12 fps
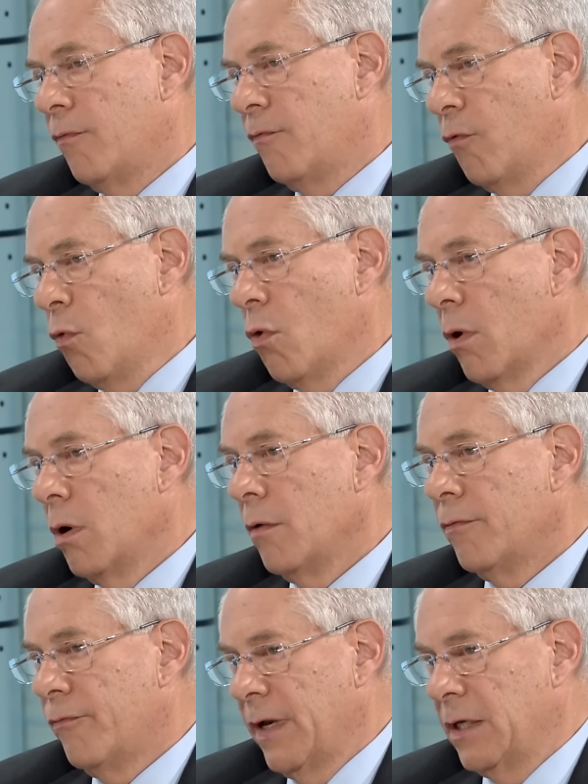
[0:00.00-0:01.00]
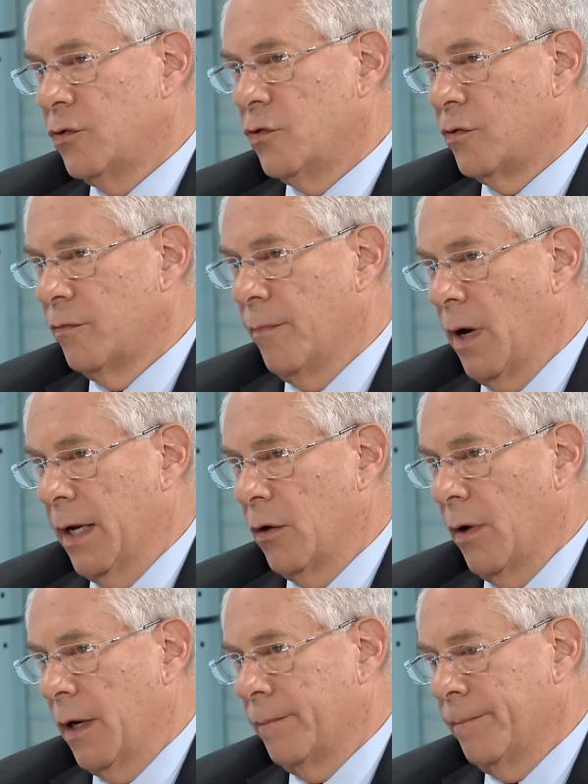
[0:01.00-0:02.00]
4 phases of
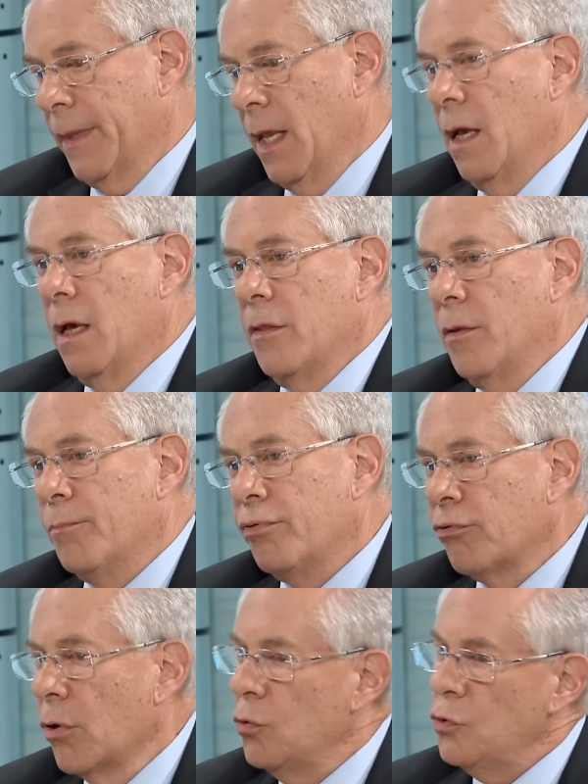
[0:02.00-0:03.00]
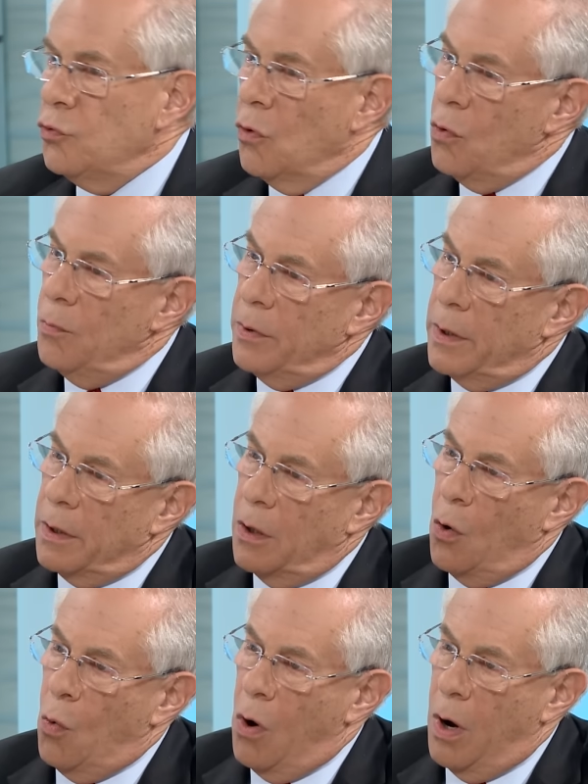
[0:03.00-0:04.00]
migraine. The prodrome can
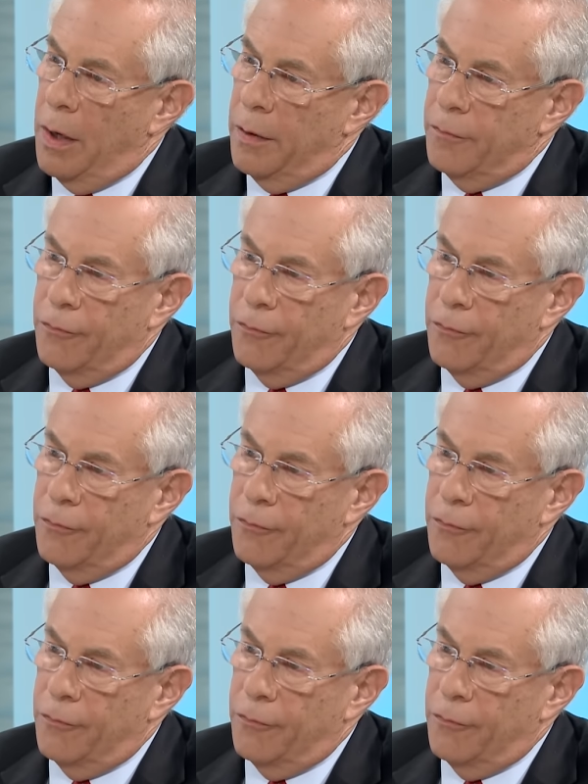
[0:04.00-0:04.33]
go on